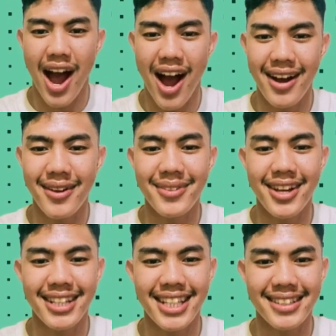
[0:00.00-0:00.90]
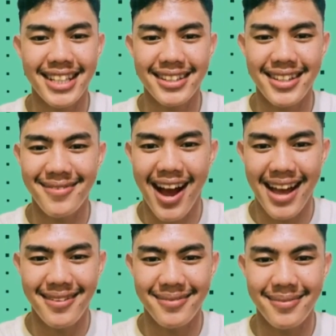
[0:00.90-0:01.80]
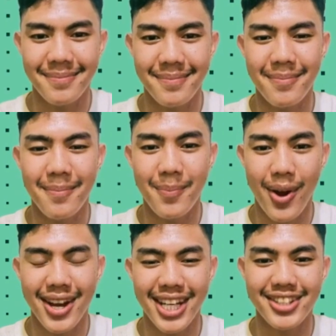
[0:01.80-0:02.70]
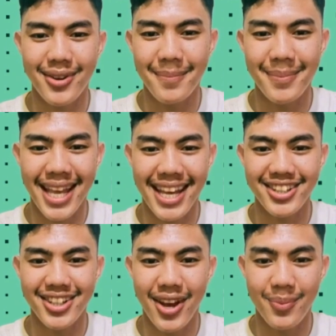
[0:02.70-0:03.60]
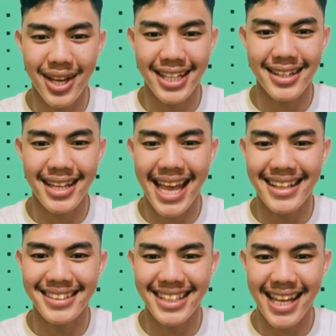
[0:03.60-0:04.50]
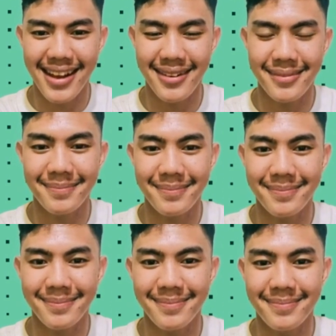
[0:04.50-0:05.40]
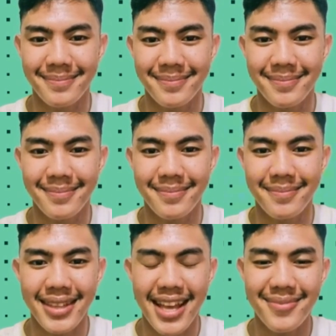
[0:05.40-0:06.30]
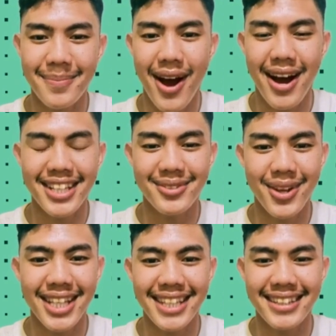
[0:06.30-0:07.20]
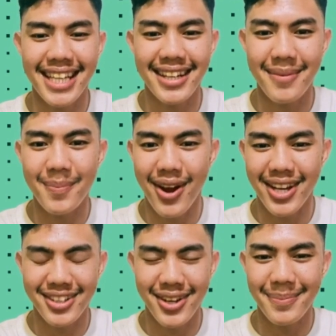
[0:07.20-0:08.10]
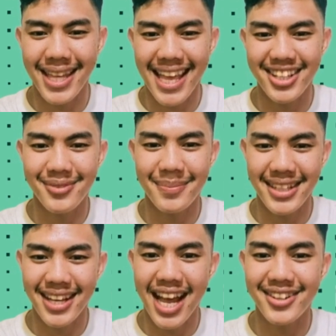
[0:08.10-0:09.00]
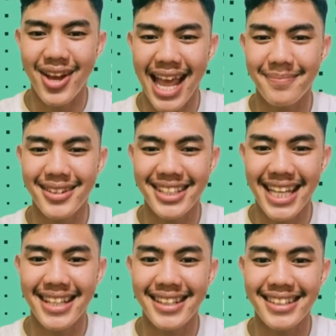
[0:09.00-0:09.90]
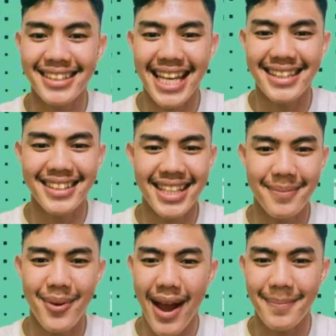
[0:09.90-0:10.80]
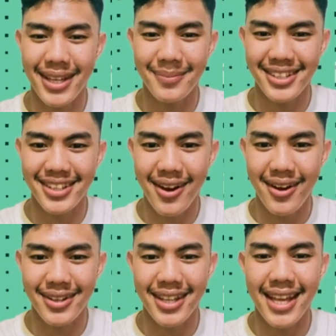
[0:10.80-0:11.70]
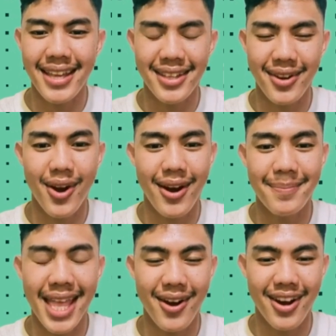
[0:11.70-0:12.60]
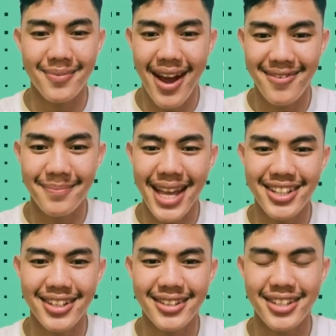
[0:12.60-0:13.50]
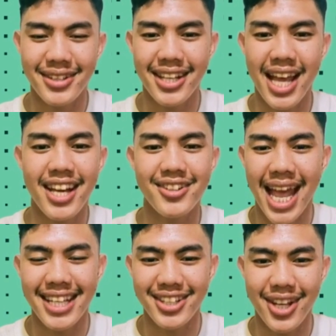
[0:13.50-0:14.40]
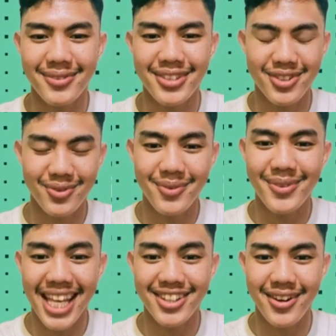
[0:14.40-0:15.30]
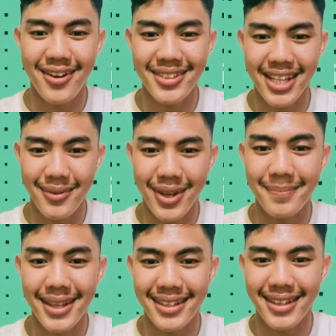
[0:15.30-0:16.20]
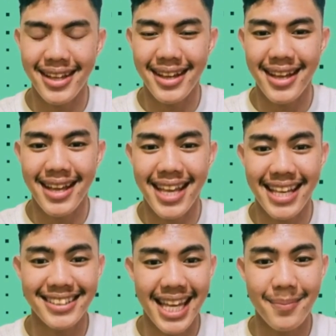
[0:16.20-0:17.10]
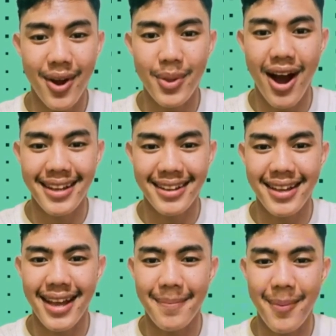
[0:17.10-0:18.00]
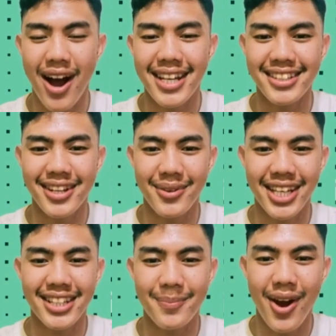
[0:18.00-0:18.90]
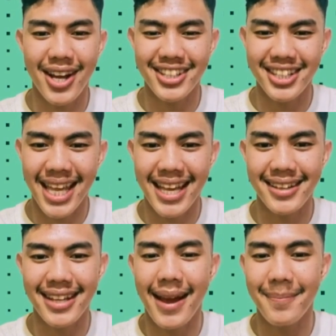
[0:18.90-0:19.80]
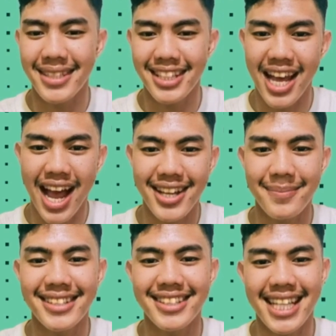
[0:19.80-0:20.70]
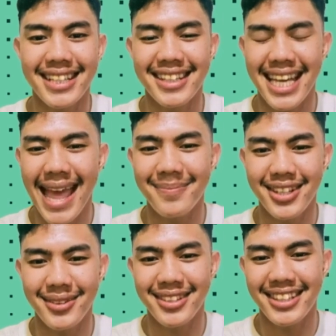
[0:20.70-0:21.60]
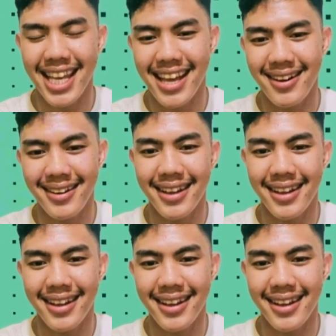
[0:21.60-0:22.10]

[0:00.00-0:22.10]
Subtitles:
Article 1365. Mortgage or pledge written as sale. If the parties really intended a mortgage or pledge, but the contract mistakenly states that the property was sold, the court may order reformation so the contract shows the true nature of the agreement. Example 1. Parties agree to mortgage land, but the document states an absolute sale.